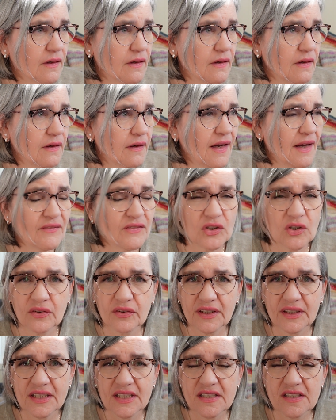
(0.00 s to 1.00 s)
haven't
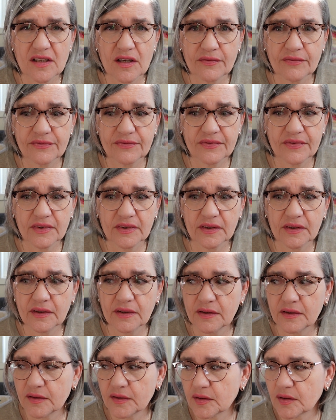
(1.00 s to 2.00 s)
got any stuff
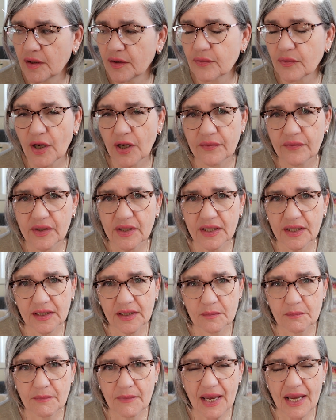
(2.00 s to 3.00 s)
arriving in
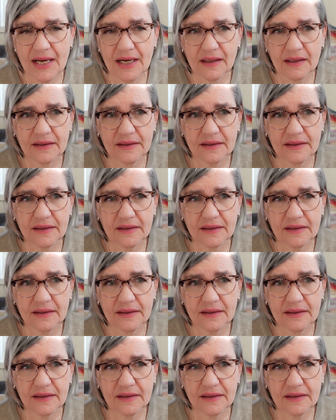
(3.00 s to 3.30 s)
the mail